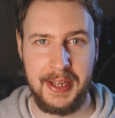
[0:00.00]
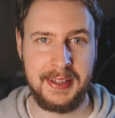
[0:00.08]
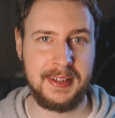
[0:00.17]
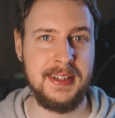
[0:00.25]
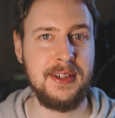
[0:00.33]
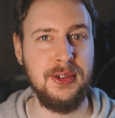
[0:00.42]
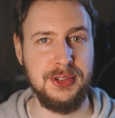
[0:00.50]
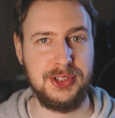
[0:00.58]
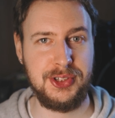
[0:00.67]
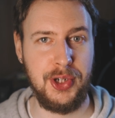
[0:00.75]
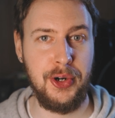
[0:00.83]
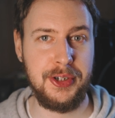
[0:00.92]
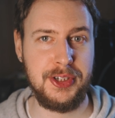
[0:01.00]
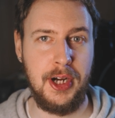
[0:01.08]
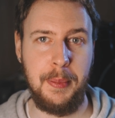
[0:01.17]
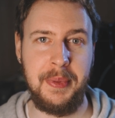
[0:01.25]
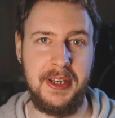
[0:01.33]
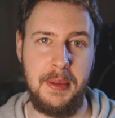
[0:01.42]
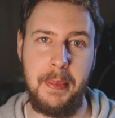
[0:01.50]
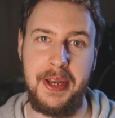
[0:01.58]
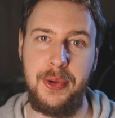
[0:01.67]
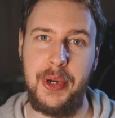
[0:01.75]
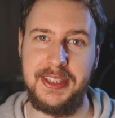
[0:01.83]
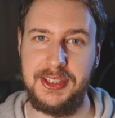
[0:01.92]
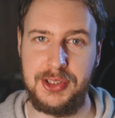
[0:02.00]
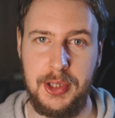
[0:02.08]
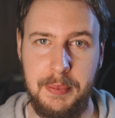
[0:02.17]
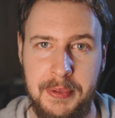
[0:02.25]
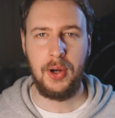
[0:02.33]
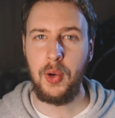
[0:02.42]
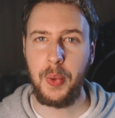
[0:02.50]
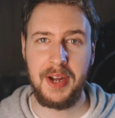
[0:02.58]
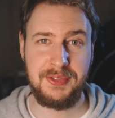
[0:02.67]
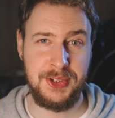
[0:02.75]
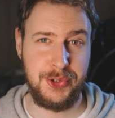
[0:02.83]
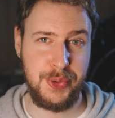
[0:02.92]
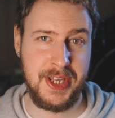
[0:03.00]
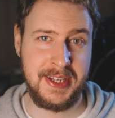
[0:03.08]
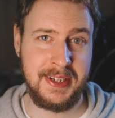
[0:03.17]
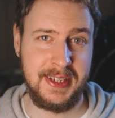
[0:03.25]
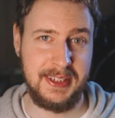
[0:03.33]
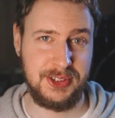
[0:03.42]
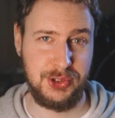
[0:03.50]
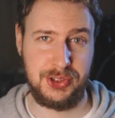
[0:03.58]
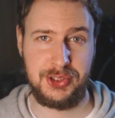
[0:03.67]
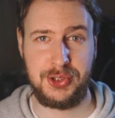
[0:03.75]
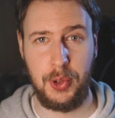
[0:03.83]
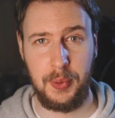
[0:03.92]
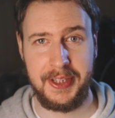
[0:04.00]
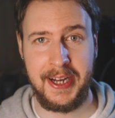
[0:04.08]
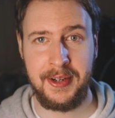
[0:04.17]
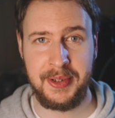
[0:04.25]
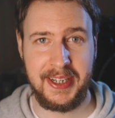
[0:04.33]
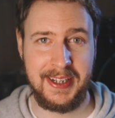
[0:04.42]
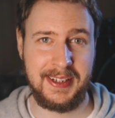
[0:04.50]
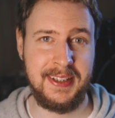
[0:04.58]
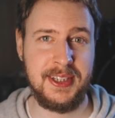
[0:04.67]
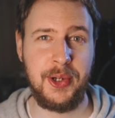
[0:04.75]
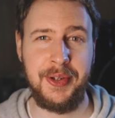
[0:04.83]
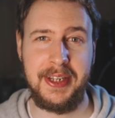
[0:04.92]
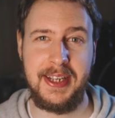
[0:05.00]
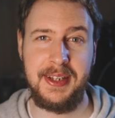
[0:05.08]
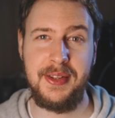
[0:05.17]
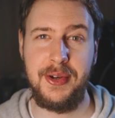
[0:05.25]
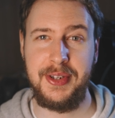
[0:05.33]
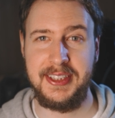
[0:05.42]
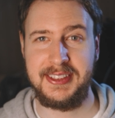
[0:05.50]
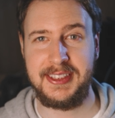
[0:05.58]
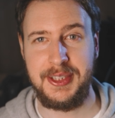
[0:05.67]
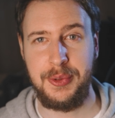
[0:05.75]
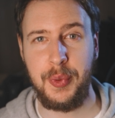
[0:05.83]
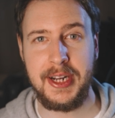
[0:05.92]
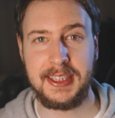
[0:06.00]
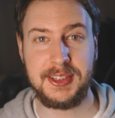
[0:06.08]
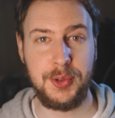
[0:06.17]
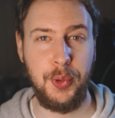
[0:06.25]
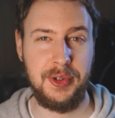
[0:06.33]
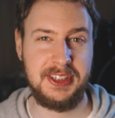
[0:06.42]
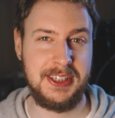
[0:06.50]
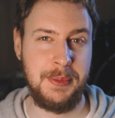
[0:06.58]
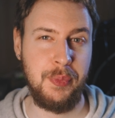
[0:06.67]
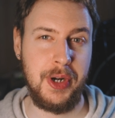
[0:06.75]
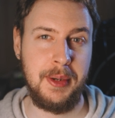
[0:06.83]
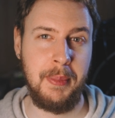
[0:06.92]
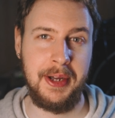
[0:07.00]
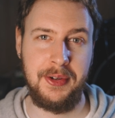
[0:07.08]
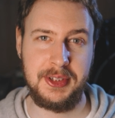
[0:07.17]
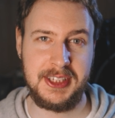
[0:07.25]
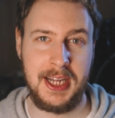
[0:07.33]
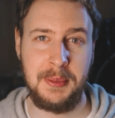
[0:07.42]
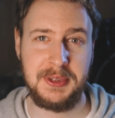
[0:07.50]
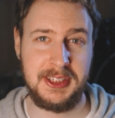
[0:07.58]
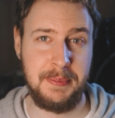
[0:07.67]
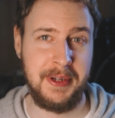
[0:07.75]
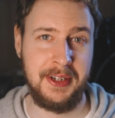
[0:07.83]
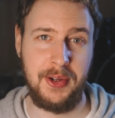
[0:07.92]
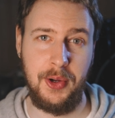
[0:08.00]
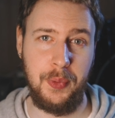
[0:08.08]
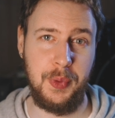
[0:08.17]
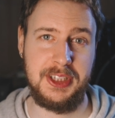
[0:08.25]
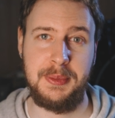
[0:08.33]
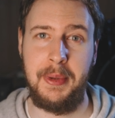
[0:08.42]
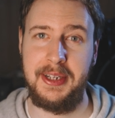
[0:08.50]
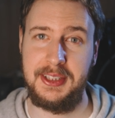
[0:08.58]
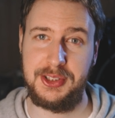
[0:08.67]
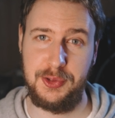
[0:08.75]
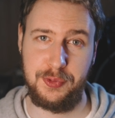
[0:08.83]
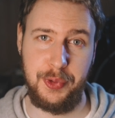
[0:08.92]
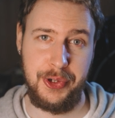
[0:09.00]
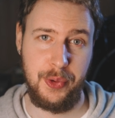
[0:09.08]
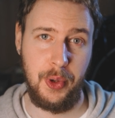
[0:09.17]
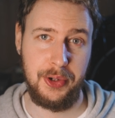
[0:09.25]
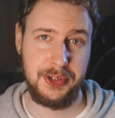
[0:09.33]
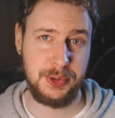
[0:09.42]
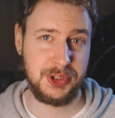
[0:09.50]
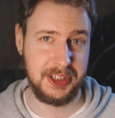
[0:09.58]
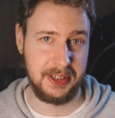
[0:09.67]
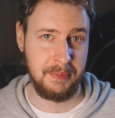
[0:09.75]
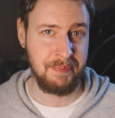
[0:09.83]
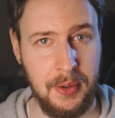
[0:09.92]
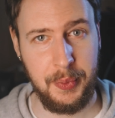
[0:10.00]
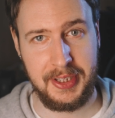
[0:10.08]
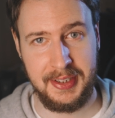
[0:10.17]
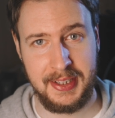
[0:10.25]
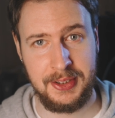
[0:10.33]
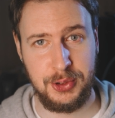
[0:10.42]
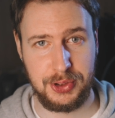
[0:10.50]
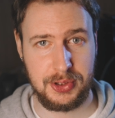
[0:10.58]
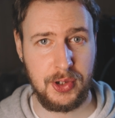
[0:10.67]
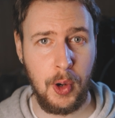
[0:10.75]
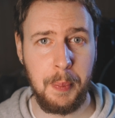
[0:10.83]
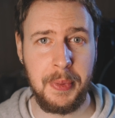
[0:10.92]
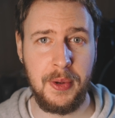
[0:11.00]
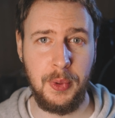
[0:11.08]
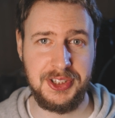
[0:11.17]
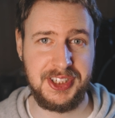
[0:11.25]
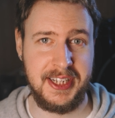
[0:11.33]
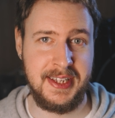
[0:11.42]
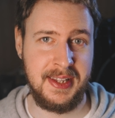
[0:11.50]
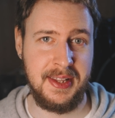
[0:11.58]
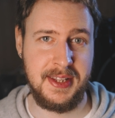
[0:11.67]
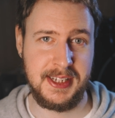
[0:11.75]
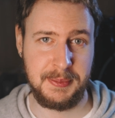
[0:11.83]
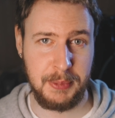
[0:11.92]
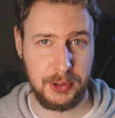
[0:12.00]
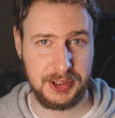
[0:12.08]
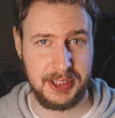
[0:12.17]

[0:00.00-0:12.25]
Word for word: and click on start up in the menu at the top. All we have to do then is just scroll down and click on either the T-Rex or Team Red Miner tabs depending on which mining software you are using. We can then just copy what's in this box